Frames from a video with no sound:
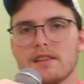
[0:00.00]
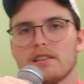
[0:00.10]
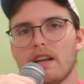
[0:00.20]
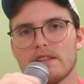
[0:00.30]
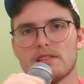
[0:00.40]
is a
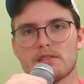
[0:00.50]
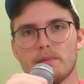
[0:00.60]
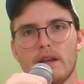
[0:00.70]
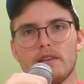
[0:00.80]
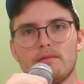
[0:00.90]
license
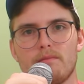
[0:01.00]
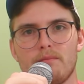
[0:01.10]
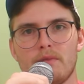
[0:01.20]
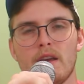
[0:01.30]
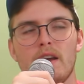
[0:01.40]
plate.
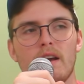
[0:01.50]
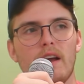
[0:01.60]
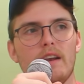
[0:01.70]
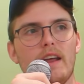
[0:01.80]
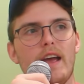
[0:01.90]

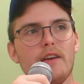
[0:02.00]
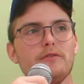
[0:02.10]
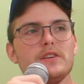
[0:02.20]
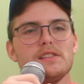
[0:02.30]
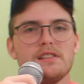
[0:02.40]
And
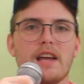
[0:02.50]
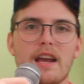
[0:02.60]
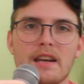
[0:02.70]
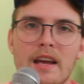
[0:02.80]
every state